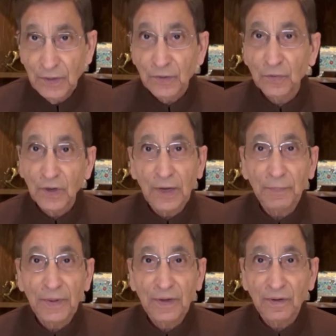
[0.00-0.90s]
to
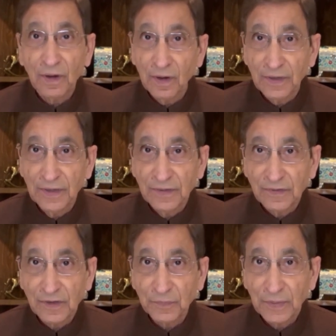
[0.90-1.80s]
upend audience
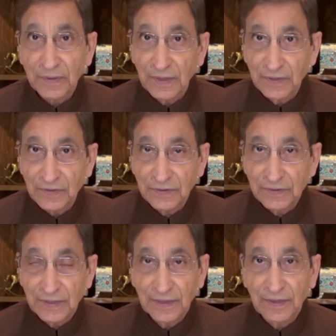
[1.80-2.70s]

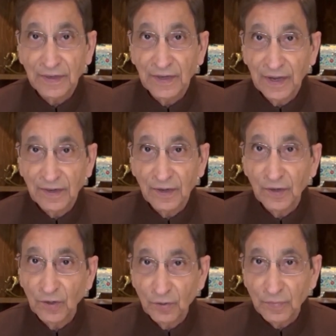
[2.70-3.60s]
expectations and create a
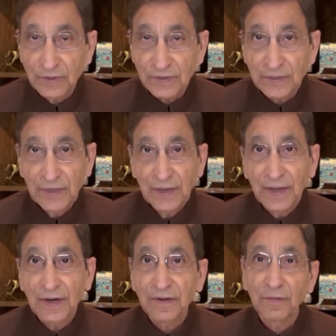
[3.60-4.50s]
humorous and